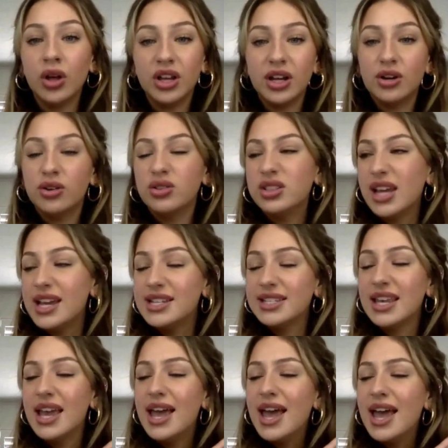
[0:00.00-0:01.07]
It
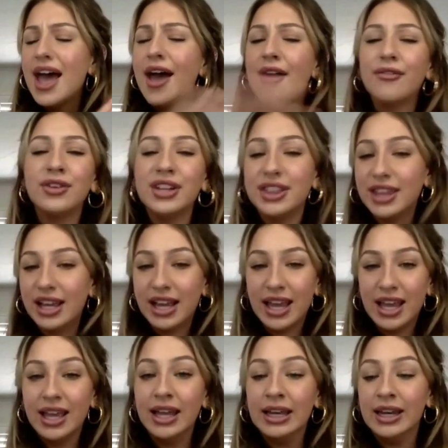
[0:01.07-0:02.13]
takes everything
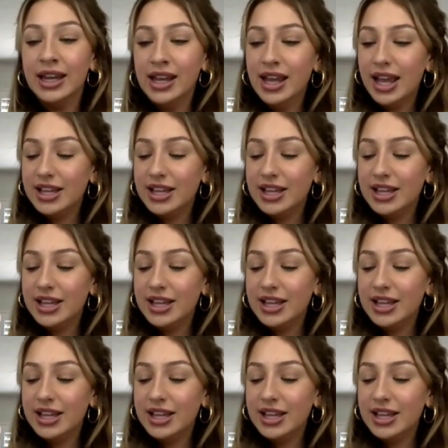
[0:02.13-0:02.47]
in